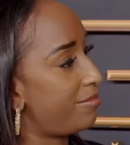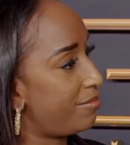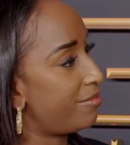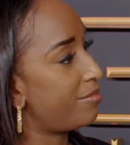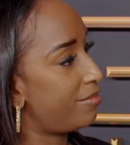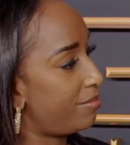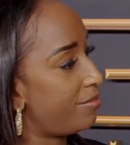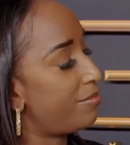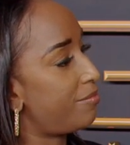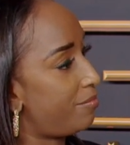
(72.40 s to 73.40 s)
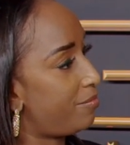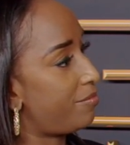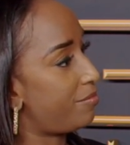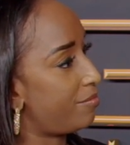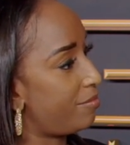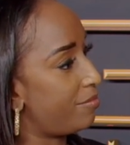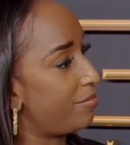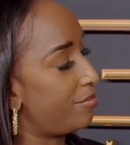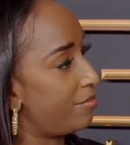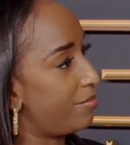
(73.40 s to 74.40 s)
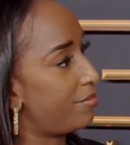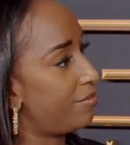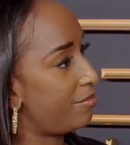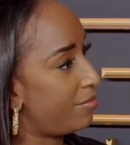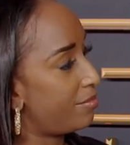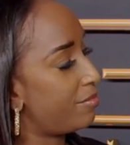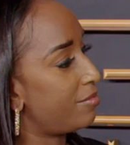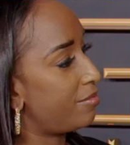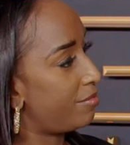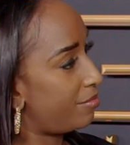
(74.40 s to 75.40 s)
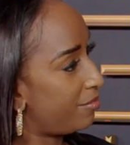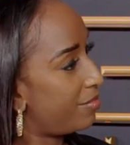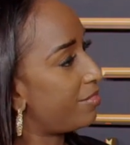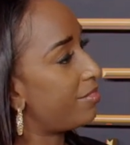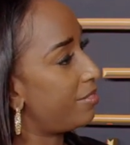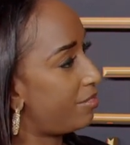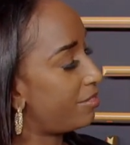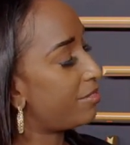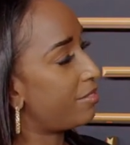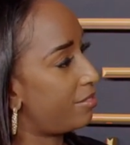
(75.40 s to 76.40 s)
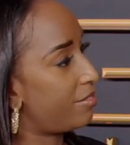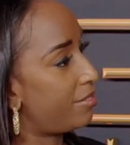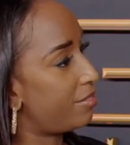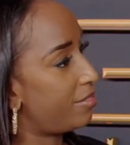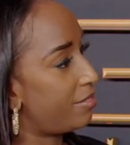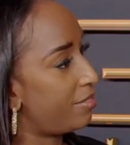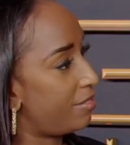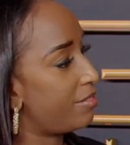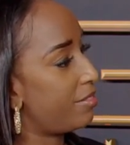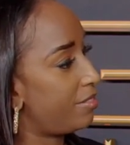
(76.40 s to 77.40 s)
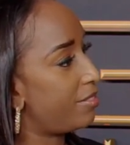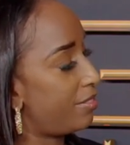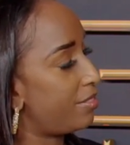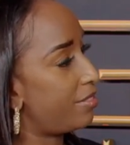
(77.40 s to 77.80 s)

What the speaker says: No words are spoken by the person on screen.